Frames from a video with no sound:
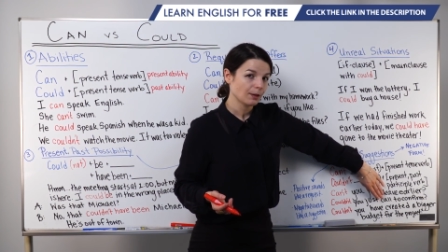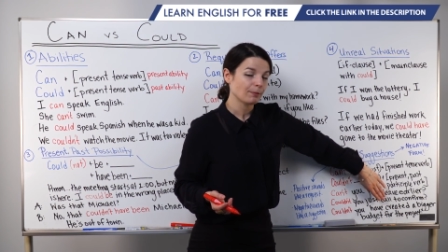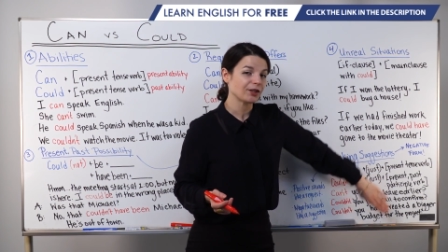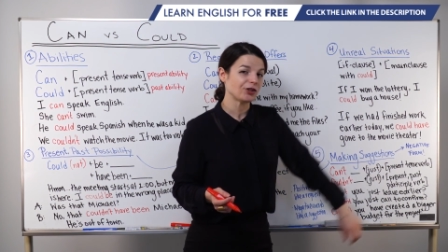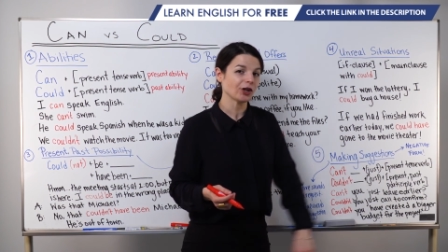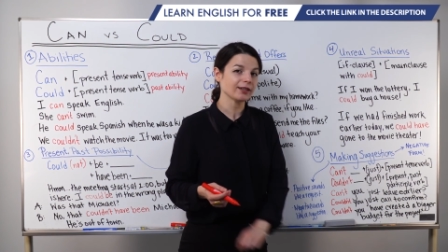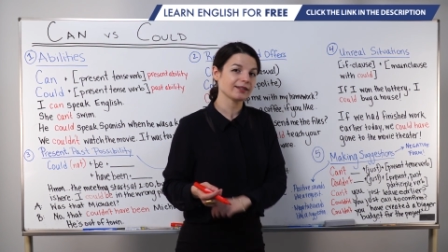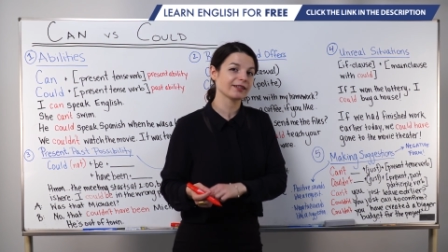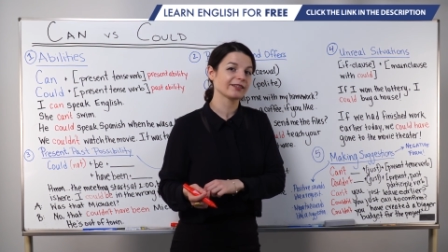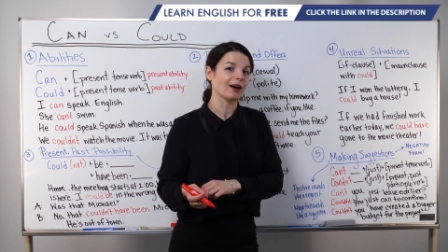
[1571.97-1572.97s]
But
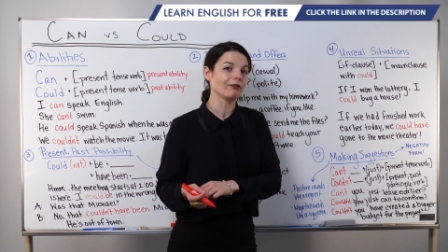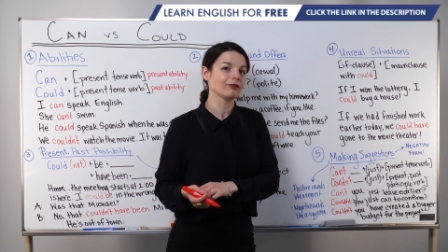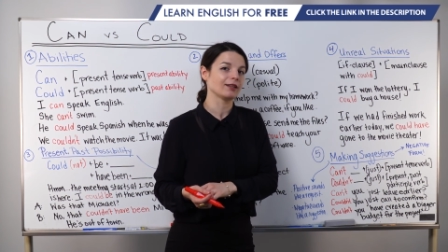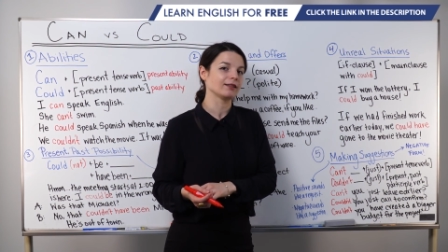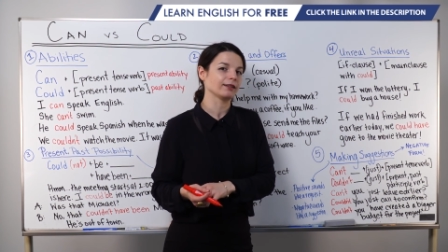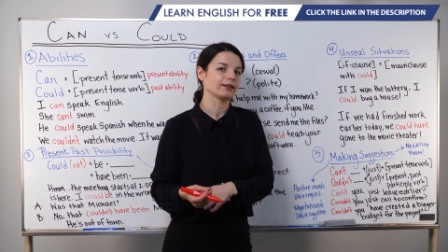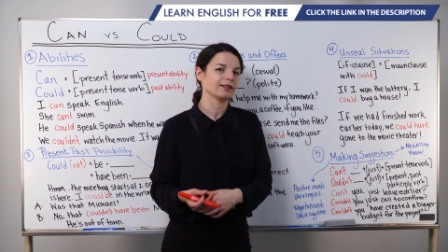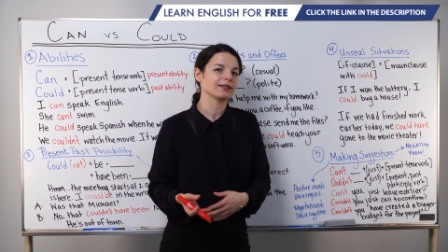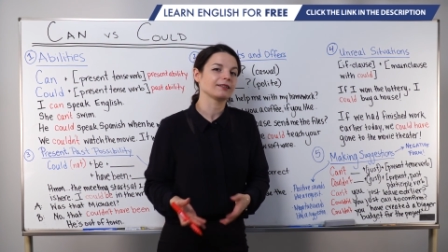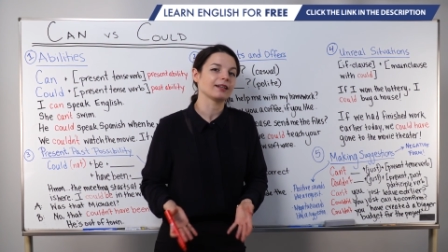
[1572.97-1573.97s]
just softens it.
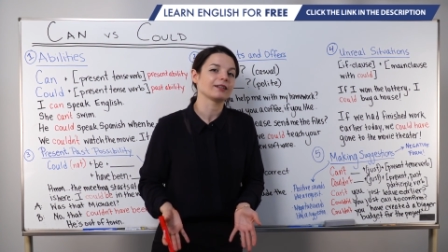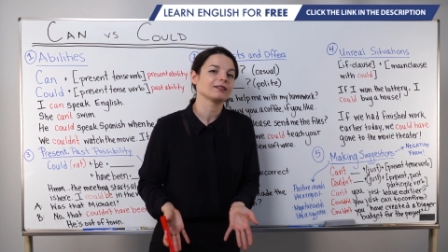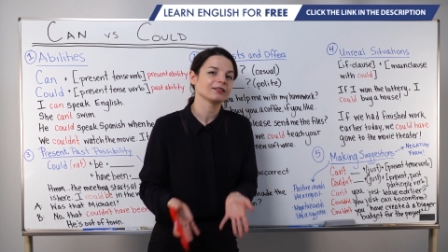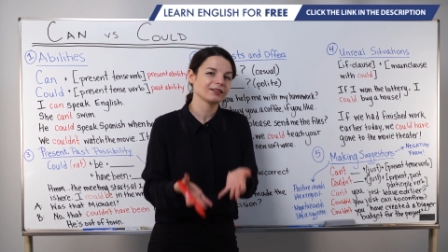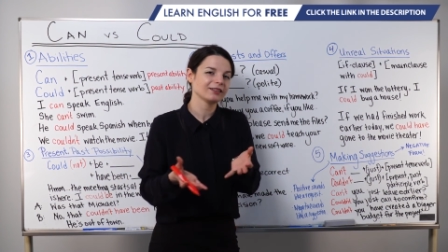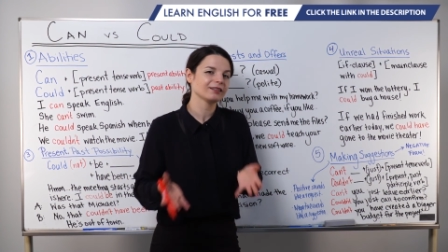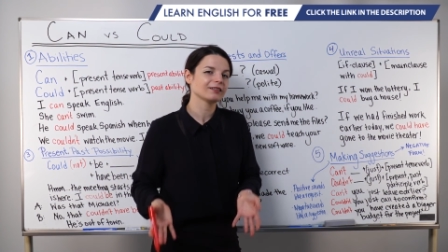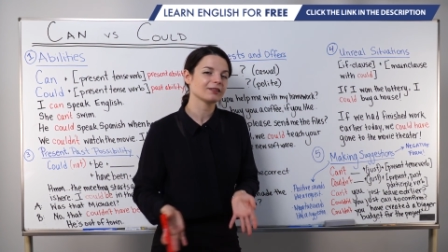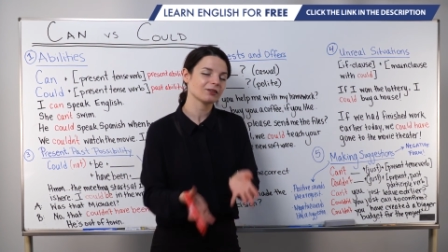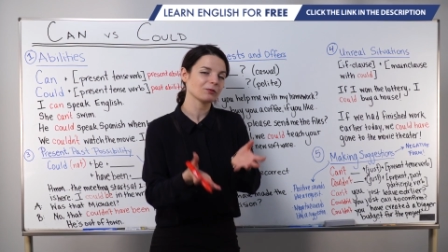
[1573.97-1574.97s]
It's like, this
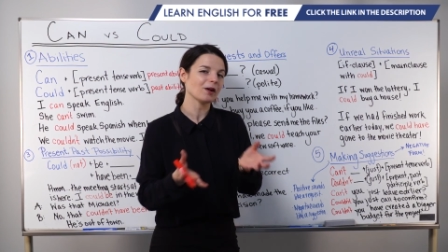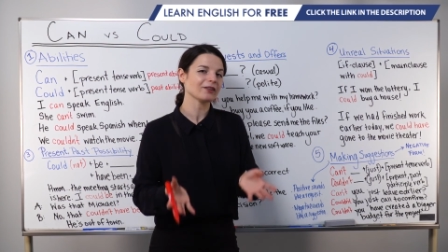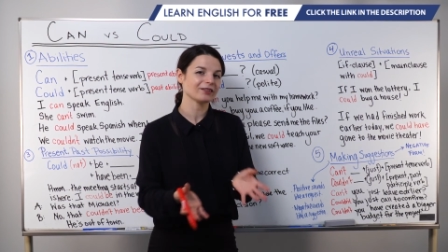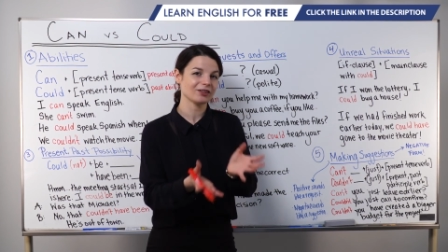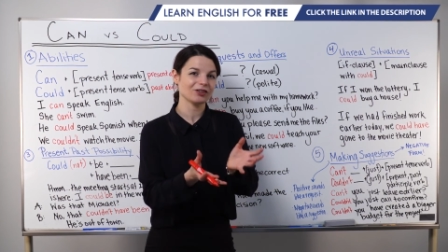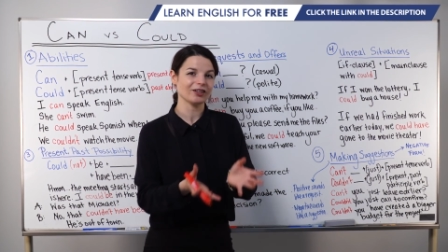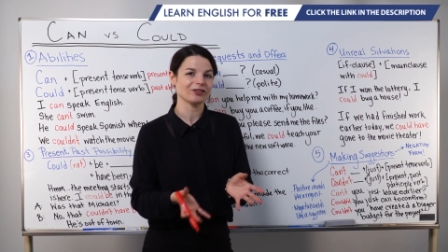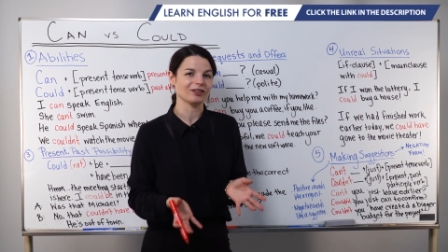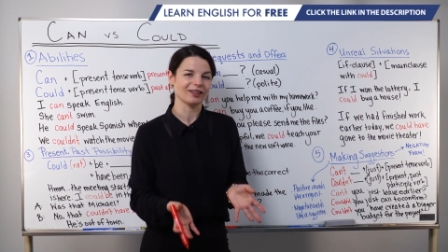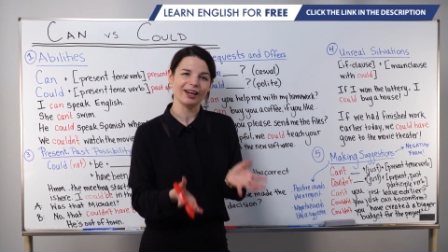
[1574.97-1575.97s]
is a small
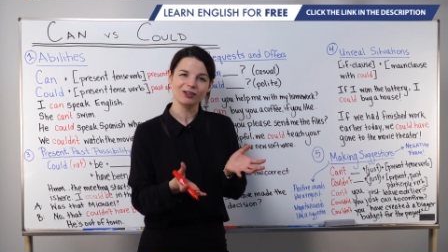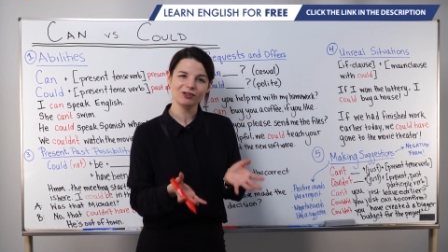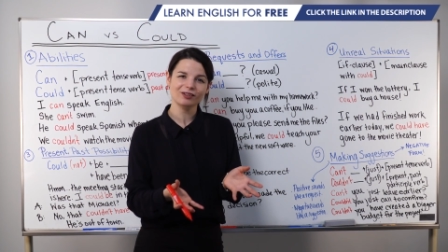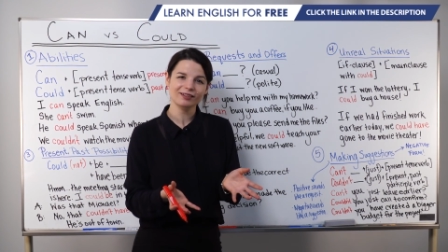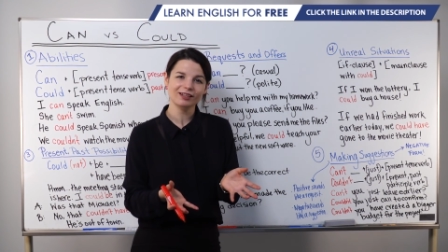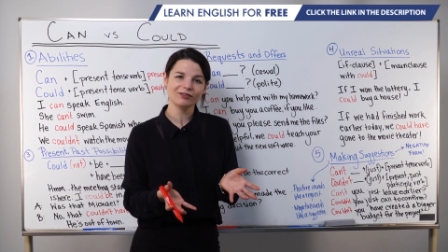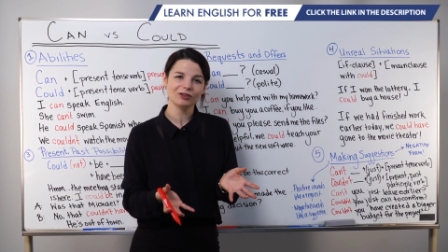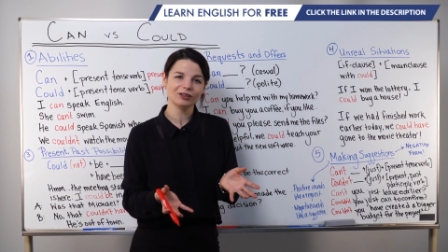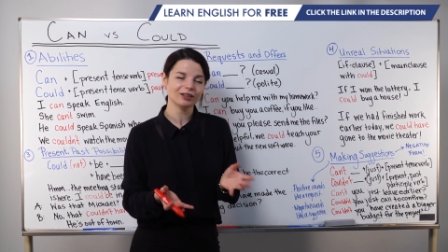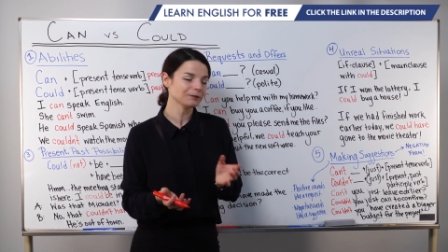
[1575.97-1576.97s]
suggestion. Can't you just leave
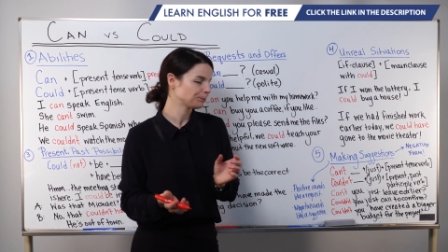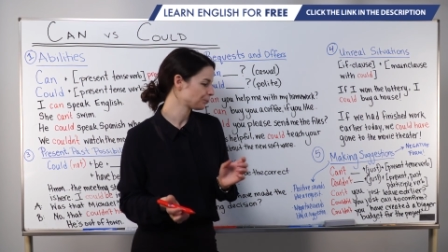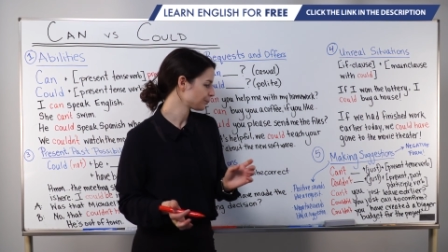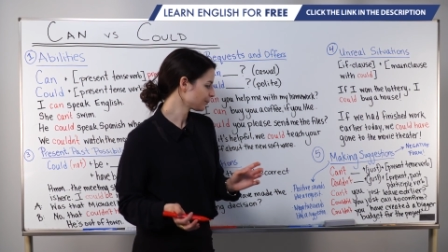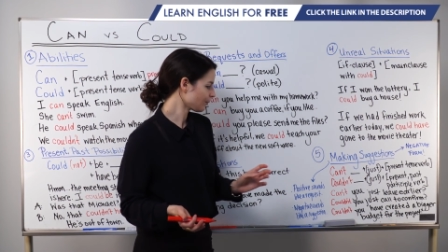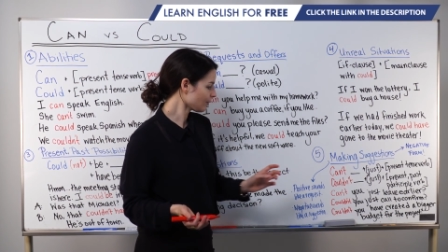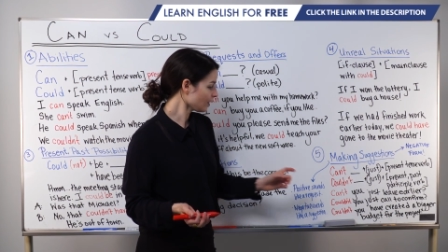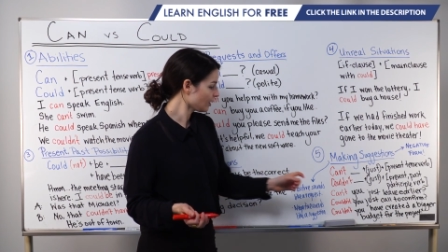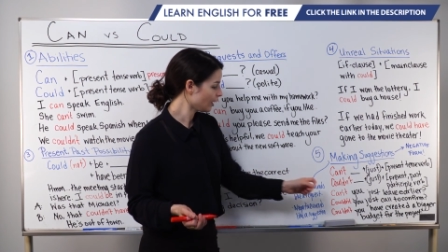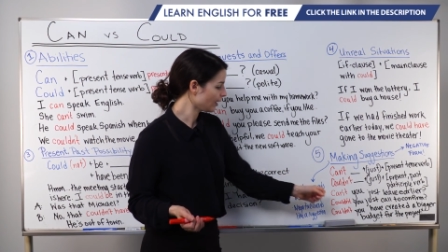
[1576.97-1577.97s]
earlier?
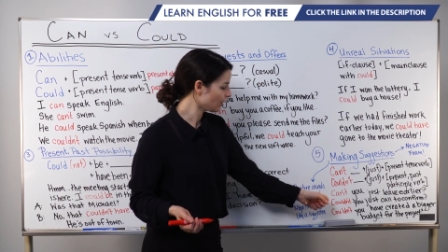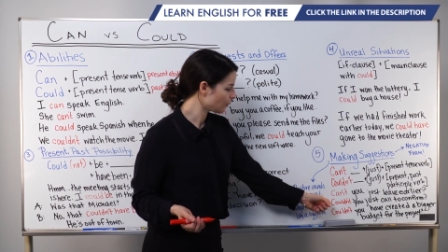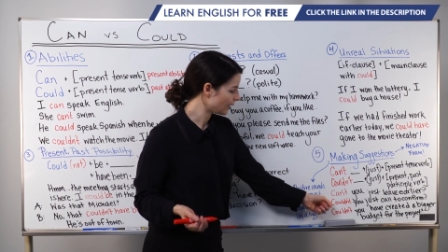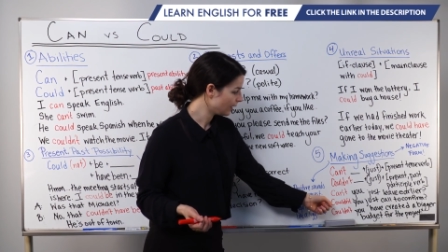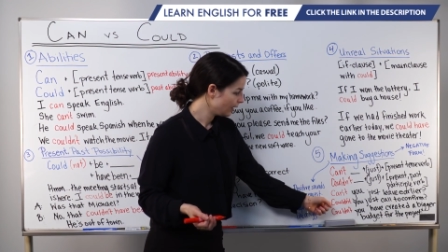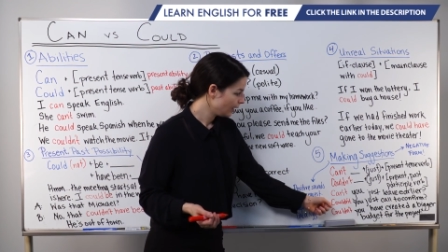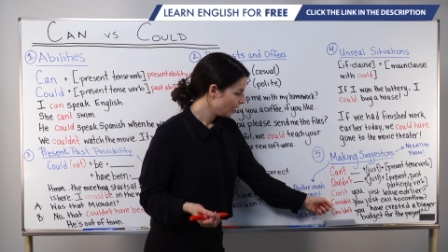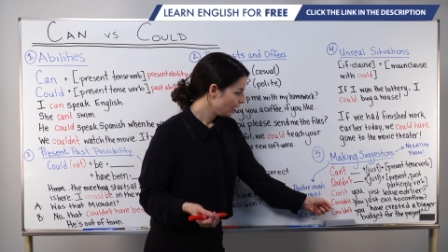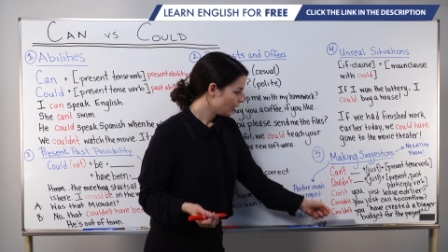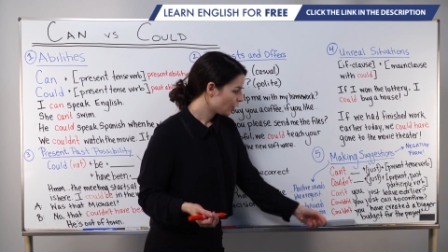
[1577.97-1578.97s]
Another one.
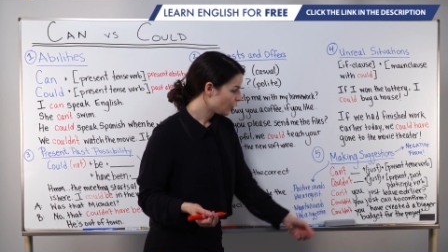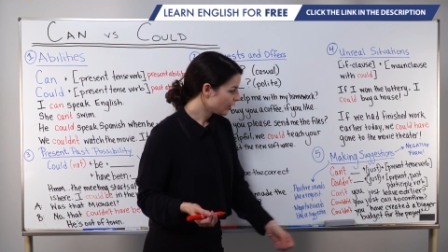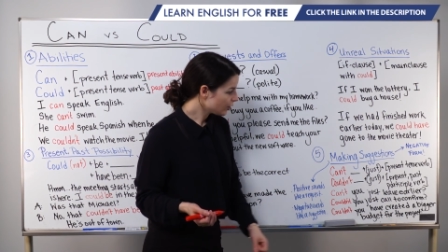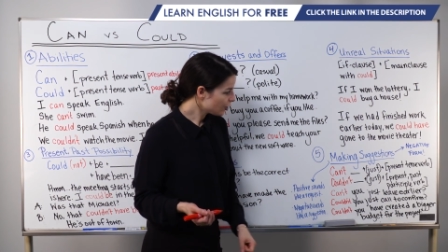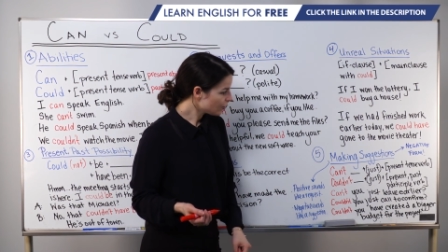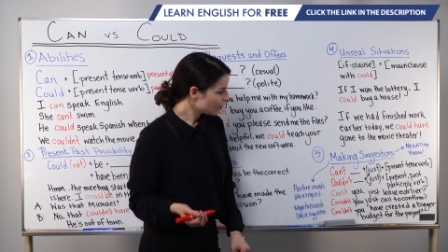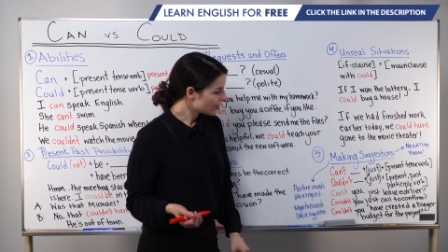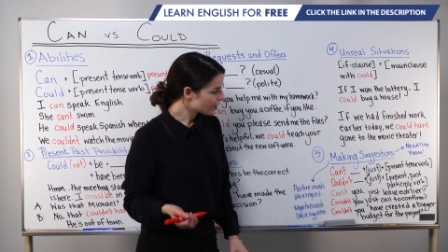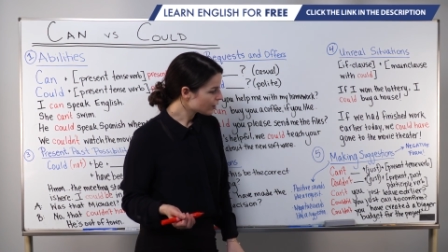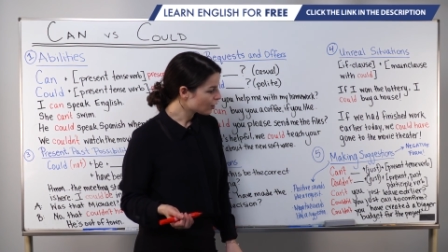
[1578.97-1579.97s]
Couldn't you
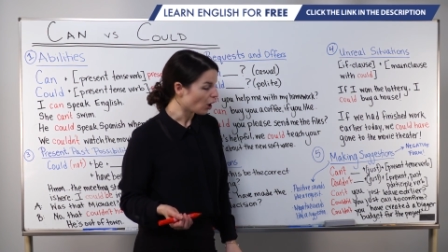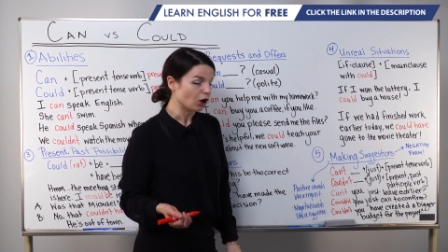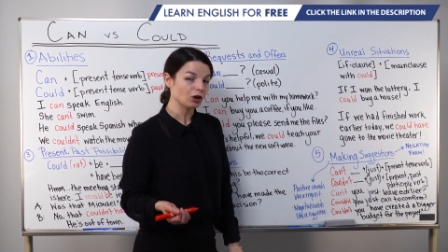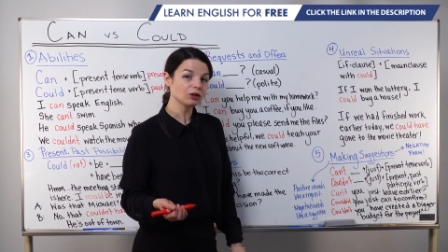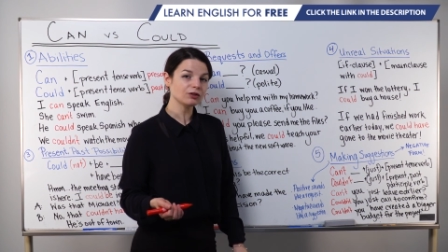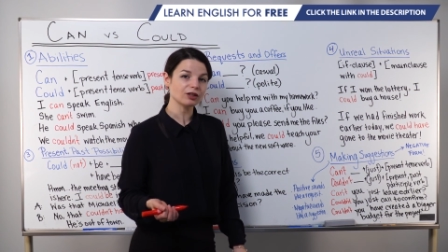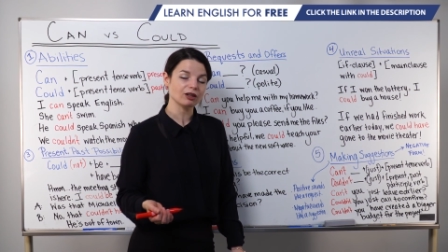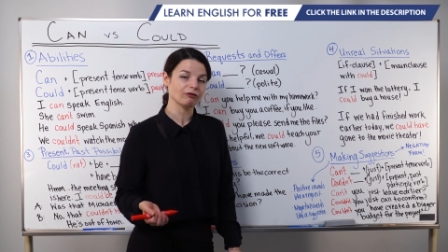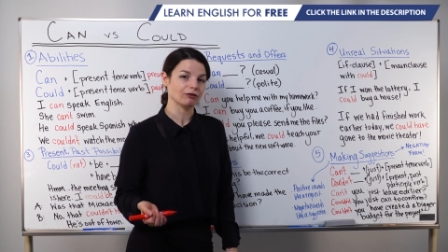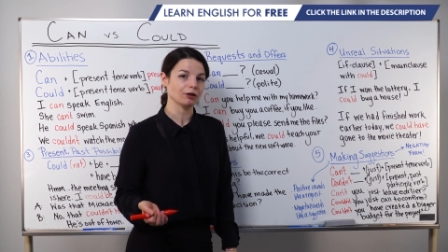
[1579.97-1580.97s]
just call to
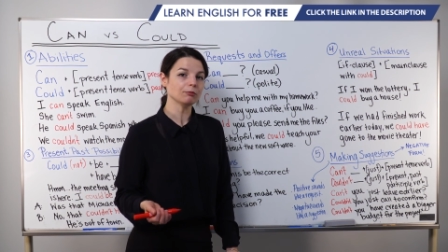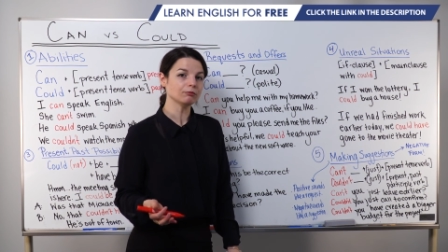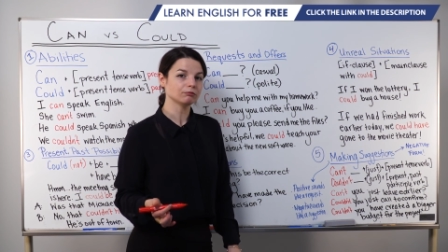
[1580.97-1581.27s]
confirm?